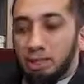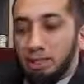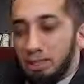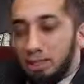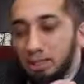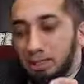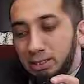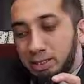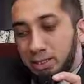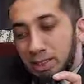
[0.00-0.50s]

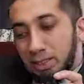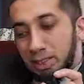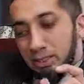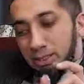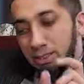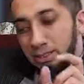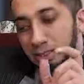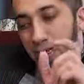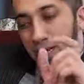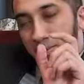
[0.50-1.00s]
is
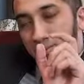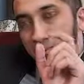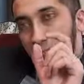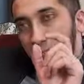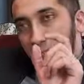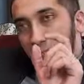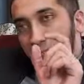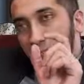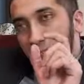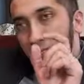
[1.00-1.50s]
just
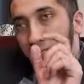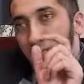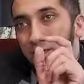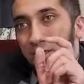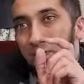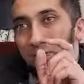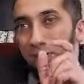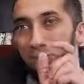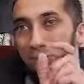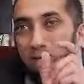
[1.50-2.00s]
captured in
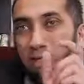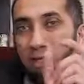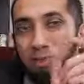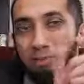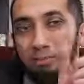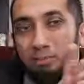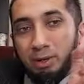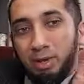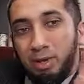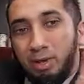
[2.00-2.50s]
the
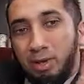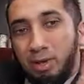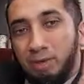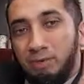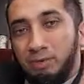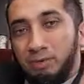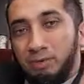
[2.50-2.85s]
wording bari